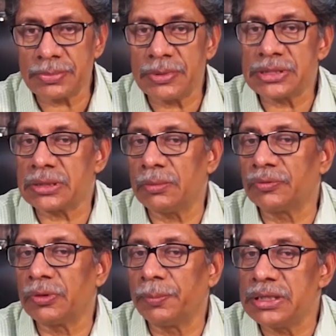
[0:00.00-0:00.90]
but some of
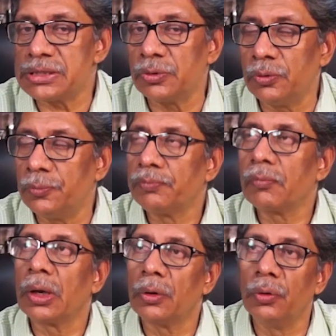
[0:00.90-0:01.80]
the peaks do
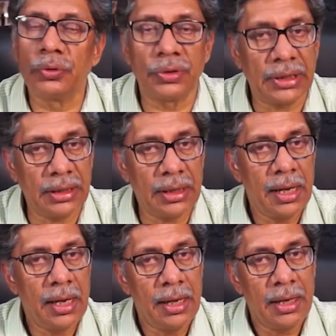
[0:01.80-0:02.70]
go on to attain
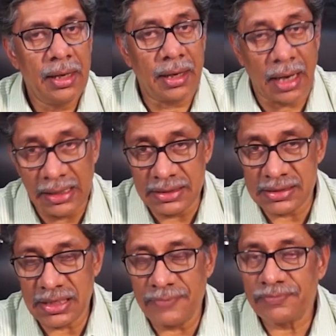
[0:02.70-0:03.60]
heights